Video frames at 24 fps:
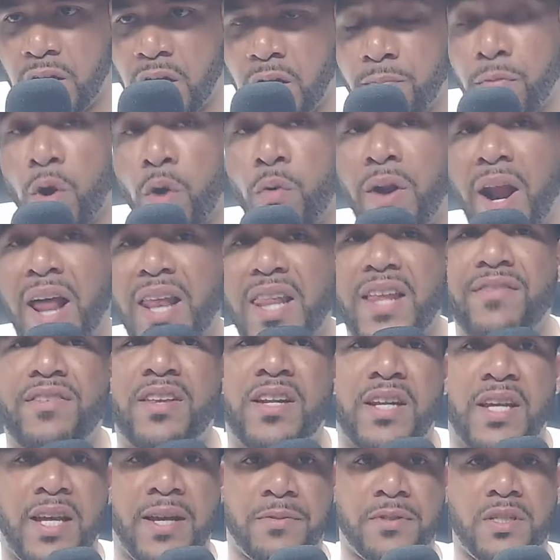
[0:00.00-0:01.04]
bro, when I lived in
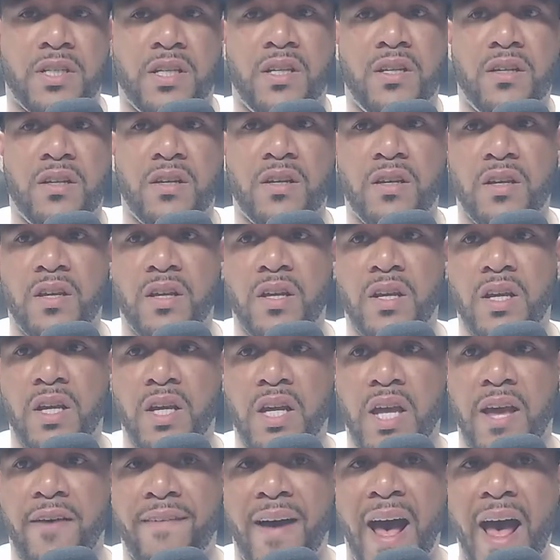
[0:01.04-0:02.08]
Ipsy, everybody fried chicken.
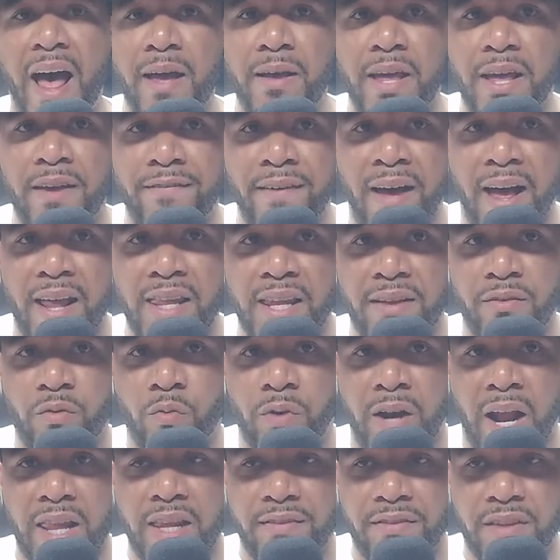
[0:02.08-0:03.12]
When
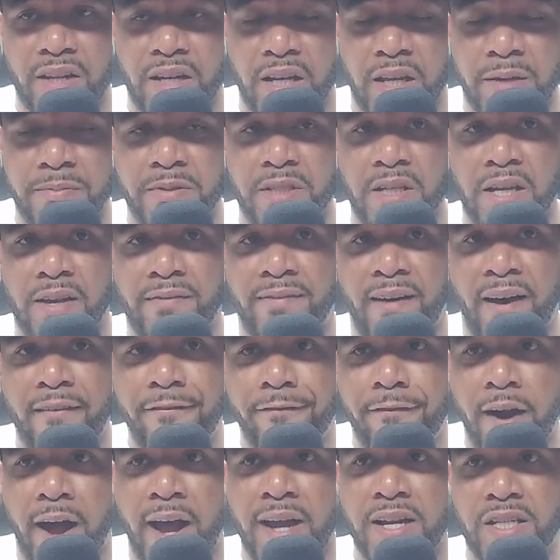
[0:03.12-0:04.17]
I lived in Ipsy, if I
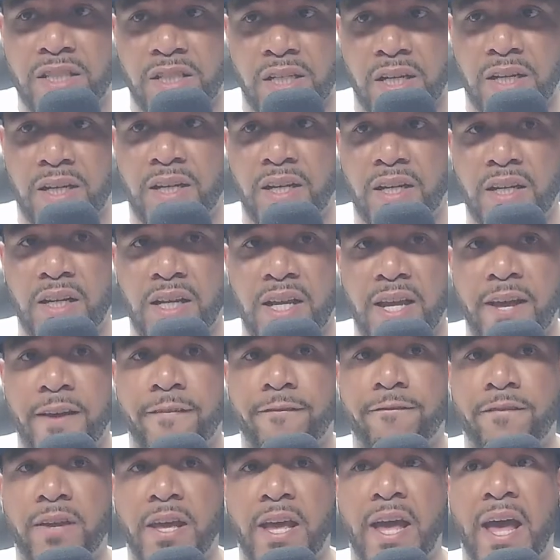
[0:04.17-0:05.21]
fried chicken,
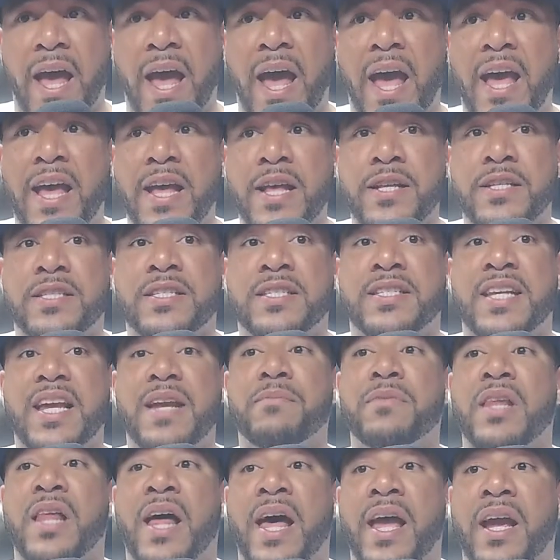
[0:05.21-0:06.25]
it
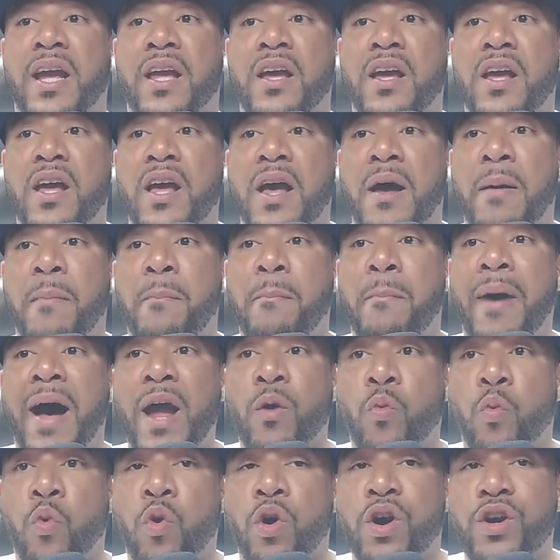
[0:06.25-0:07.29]
seemed like my
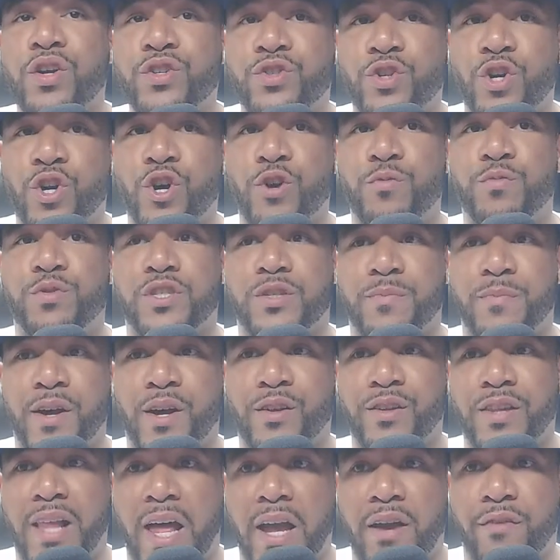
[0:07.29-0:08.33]
wardrobe
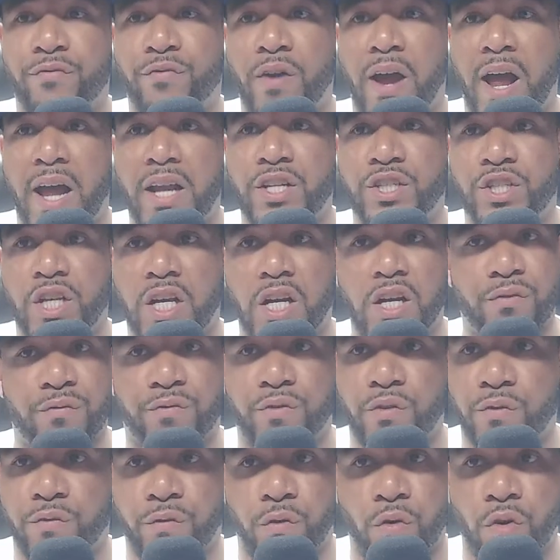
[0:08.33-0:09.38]
smelled like fried chicken.
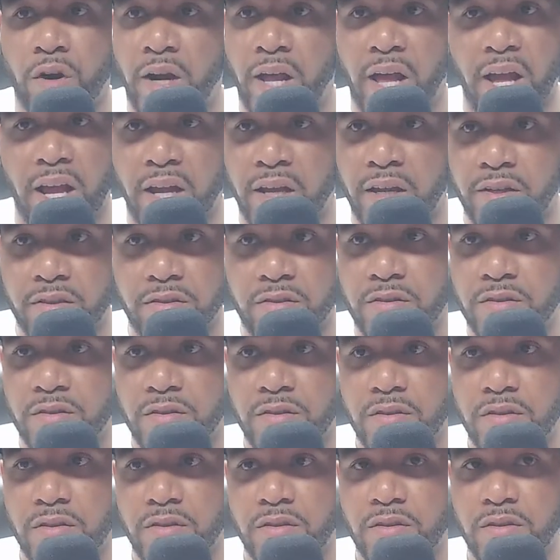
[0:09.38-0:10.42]
Everybody for 4 days. Chicken.
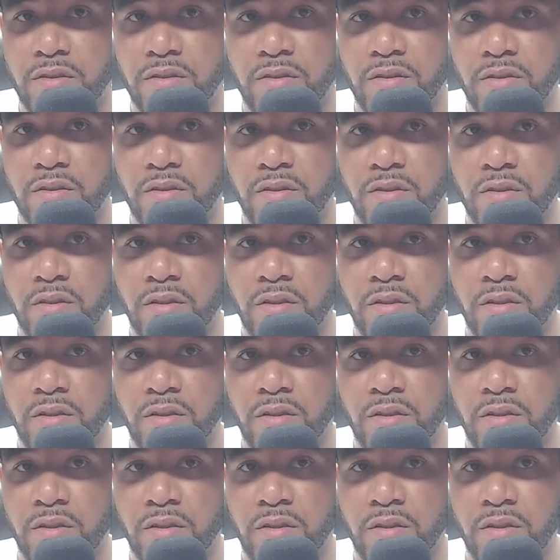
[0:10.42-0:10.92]
Everybody